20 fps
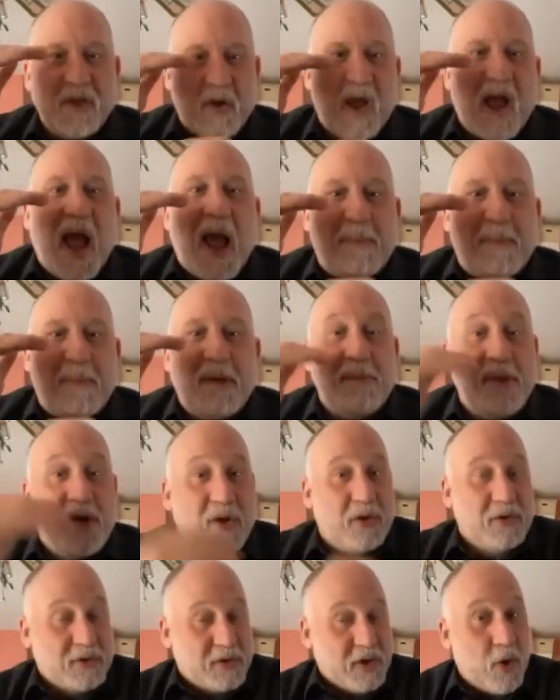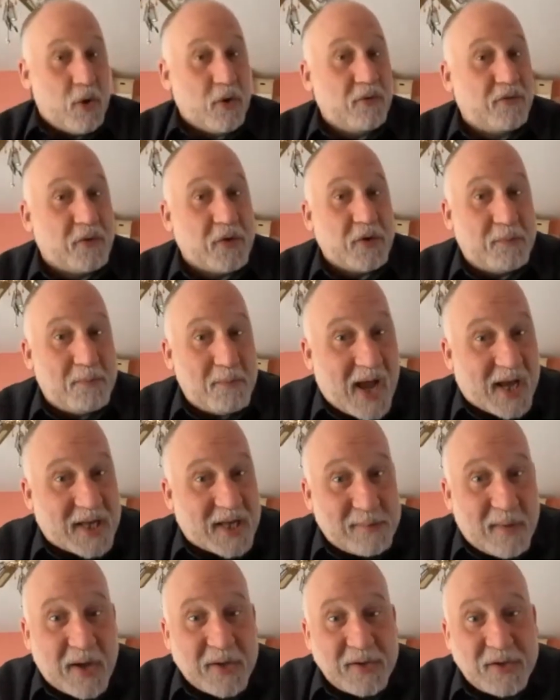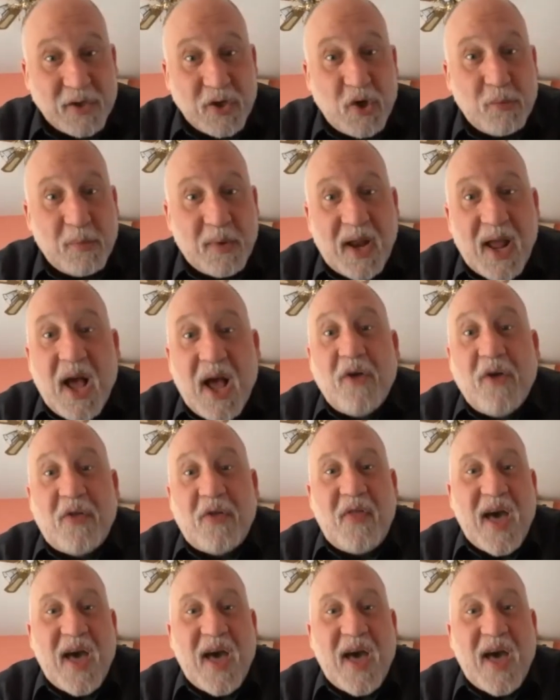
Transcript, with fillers: happy middle zone for maximizing human health.